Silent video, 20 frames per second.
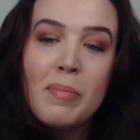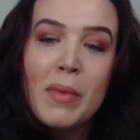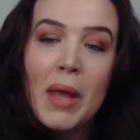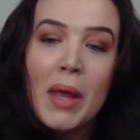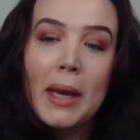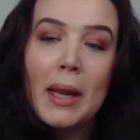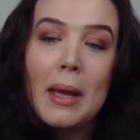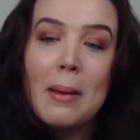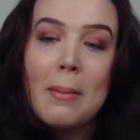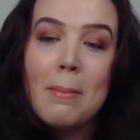
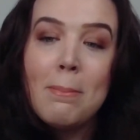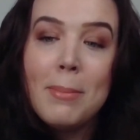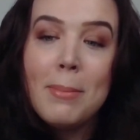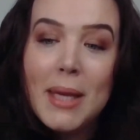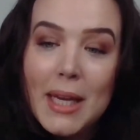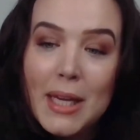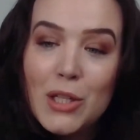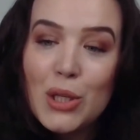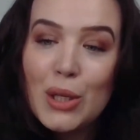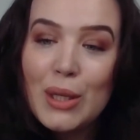and it
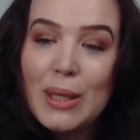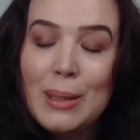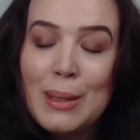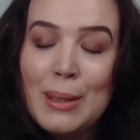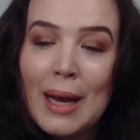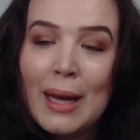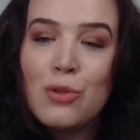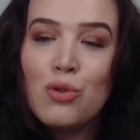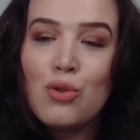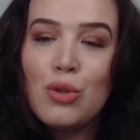immediately
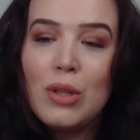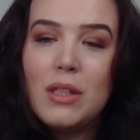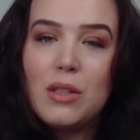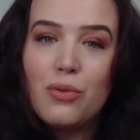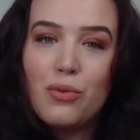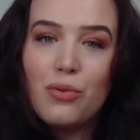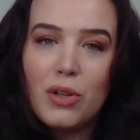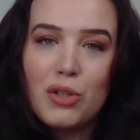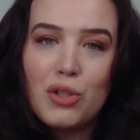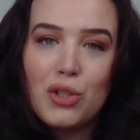naturally
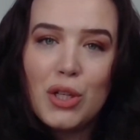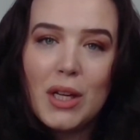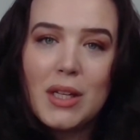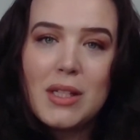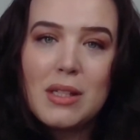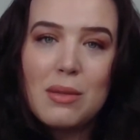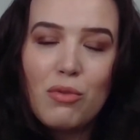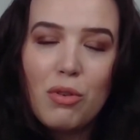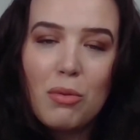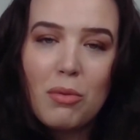differentiates
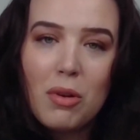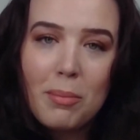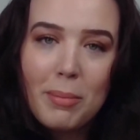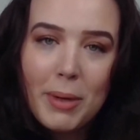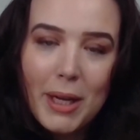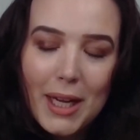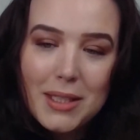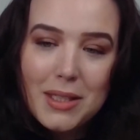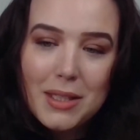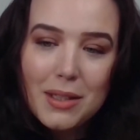them from
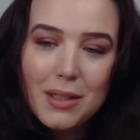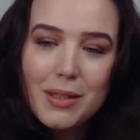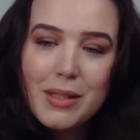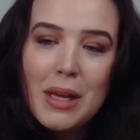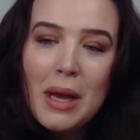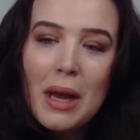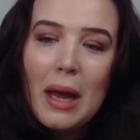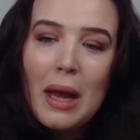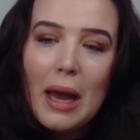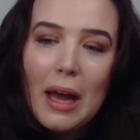competitors.
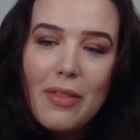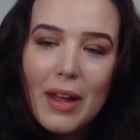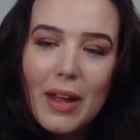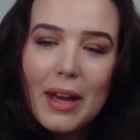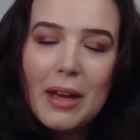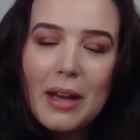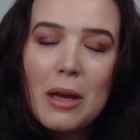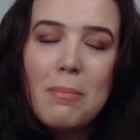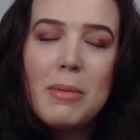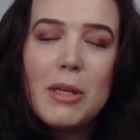And
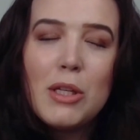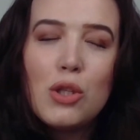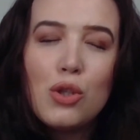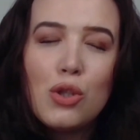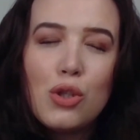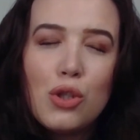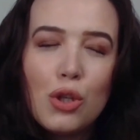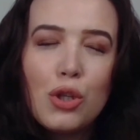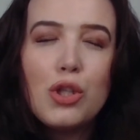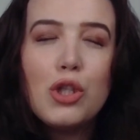that can be
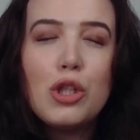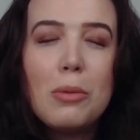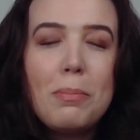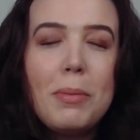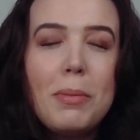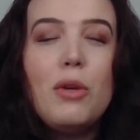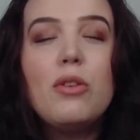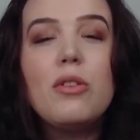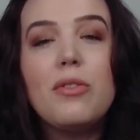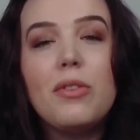such a
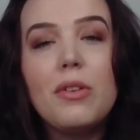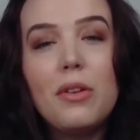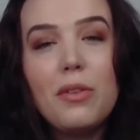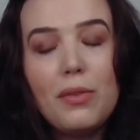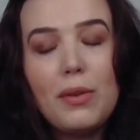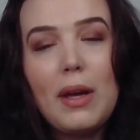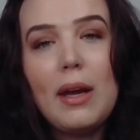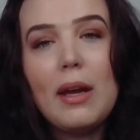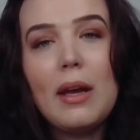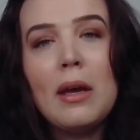beautiful
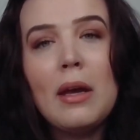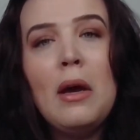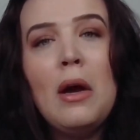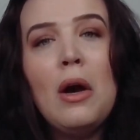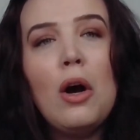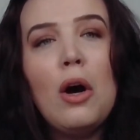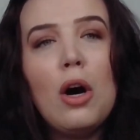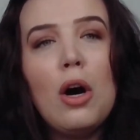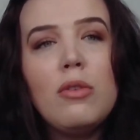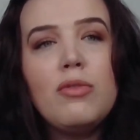thing.
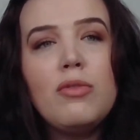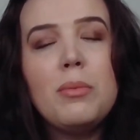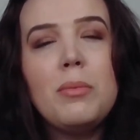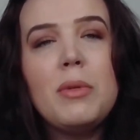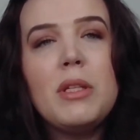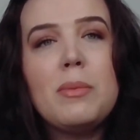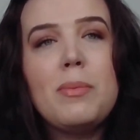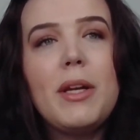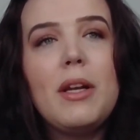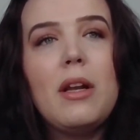Often we
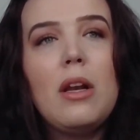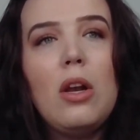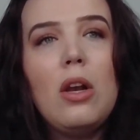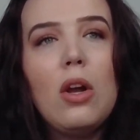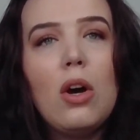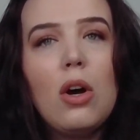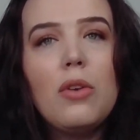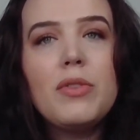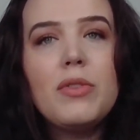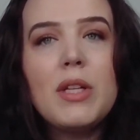spend a
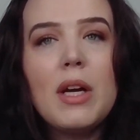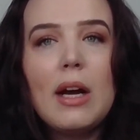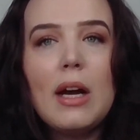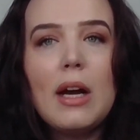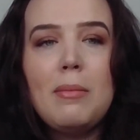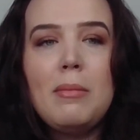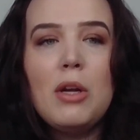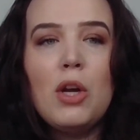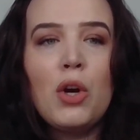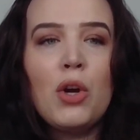lot of
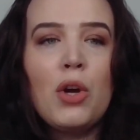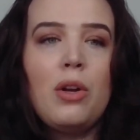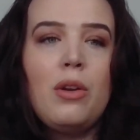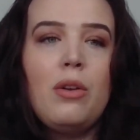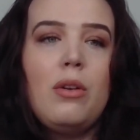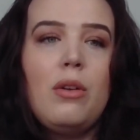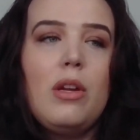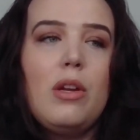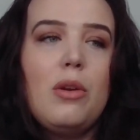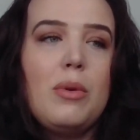time
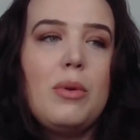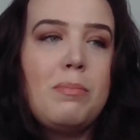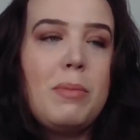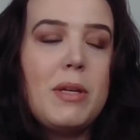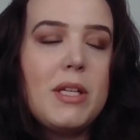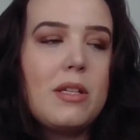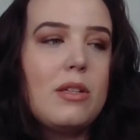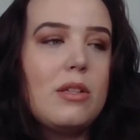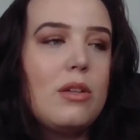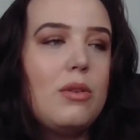looking, as
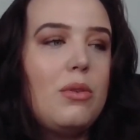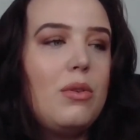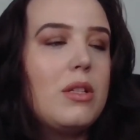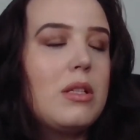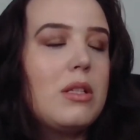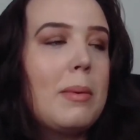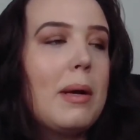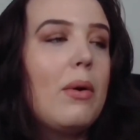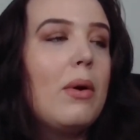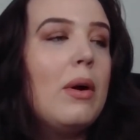business owners,
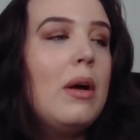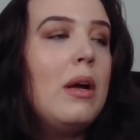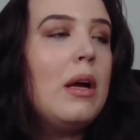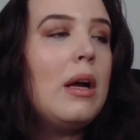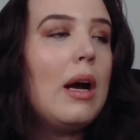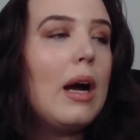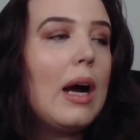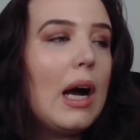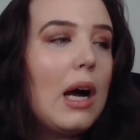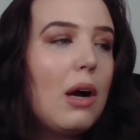about
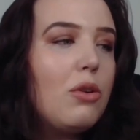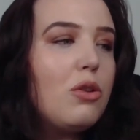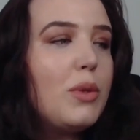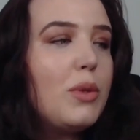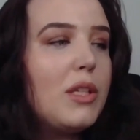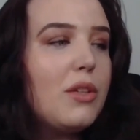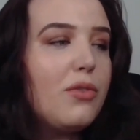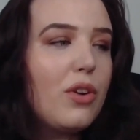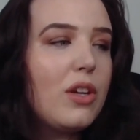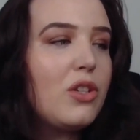how do we
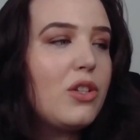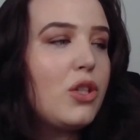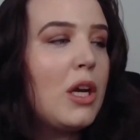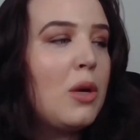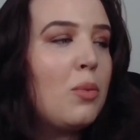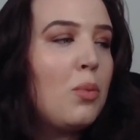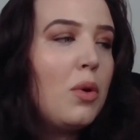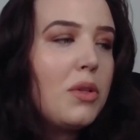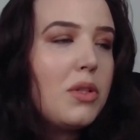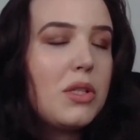
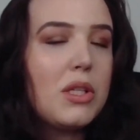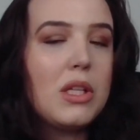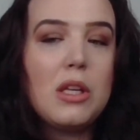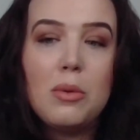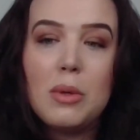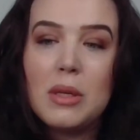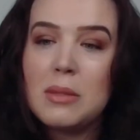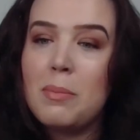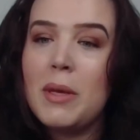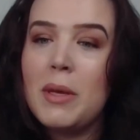differentiate? What's the
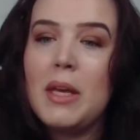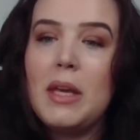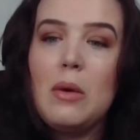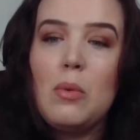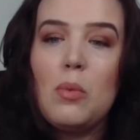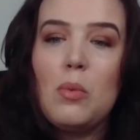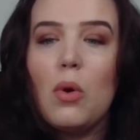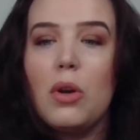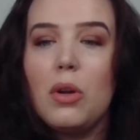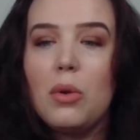USP?
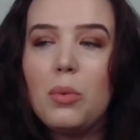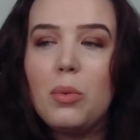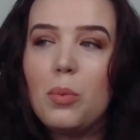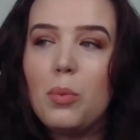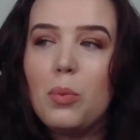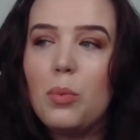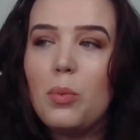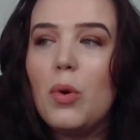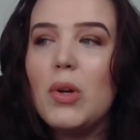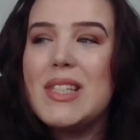
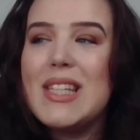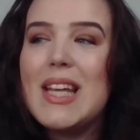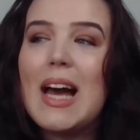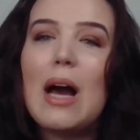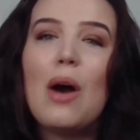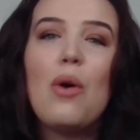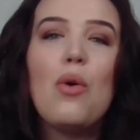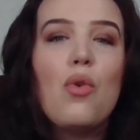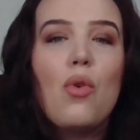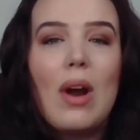What's
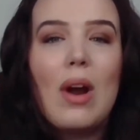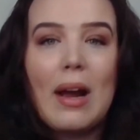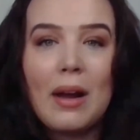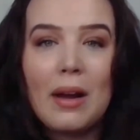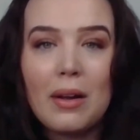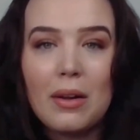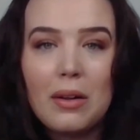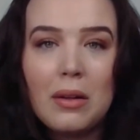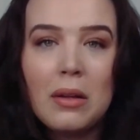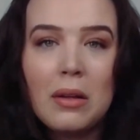our
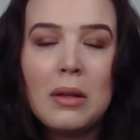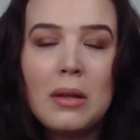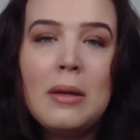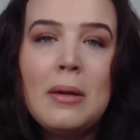angle?